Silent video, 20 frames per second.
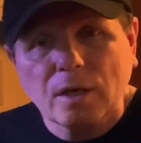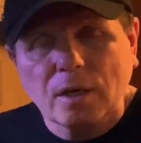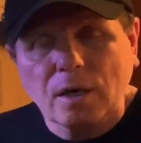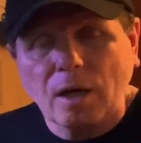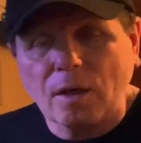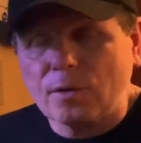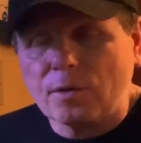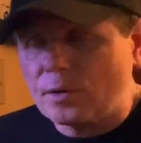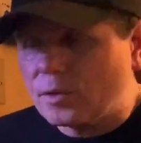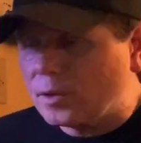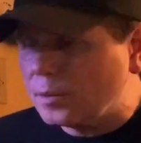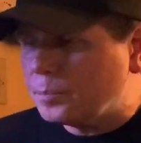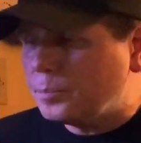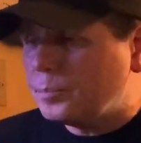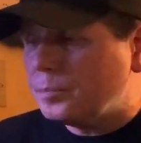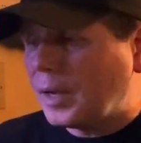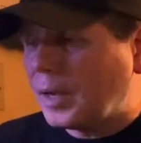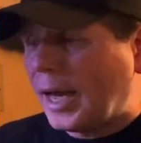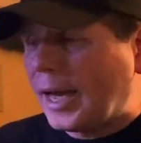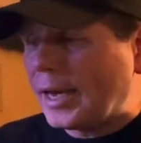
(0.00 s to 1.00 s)
other than
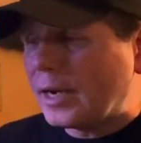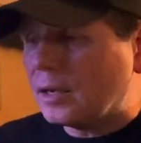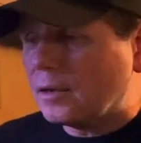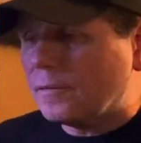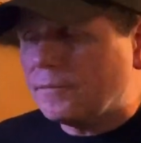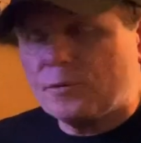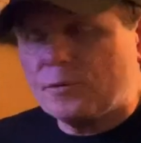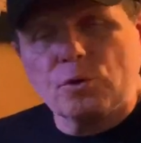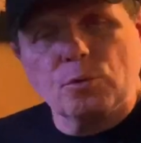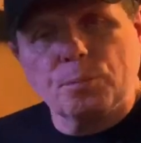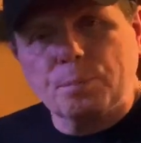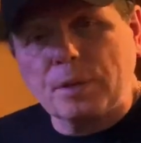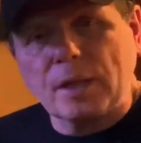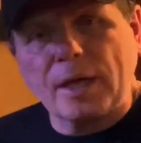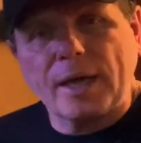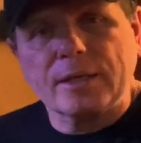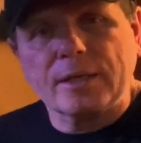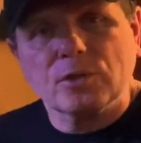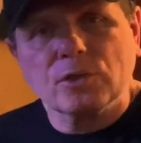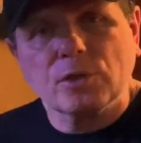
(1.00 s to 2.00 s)
adding a few
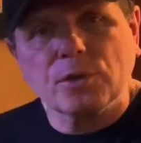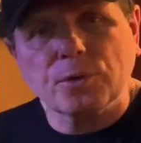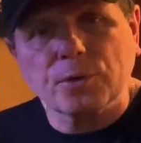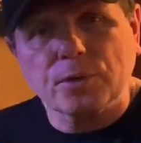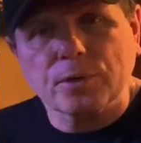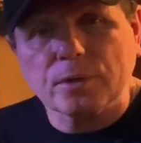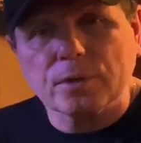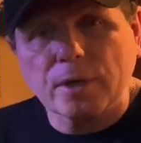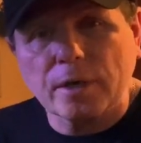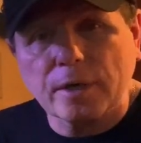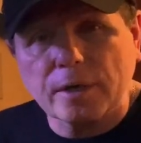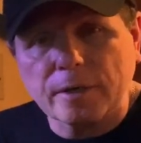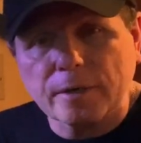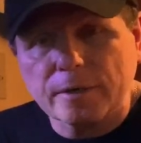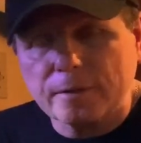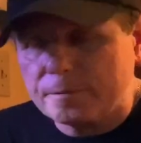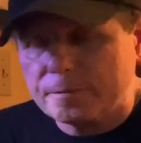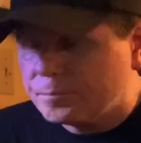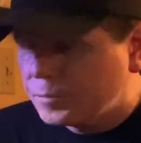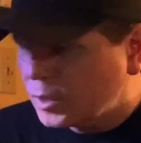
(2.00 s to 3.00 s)
plants here and there.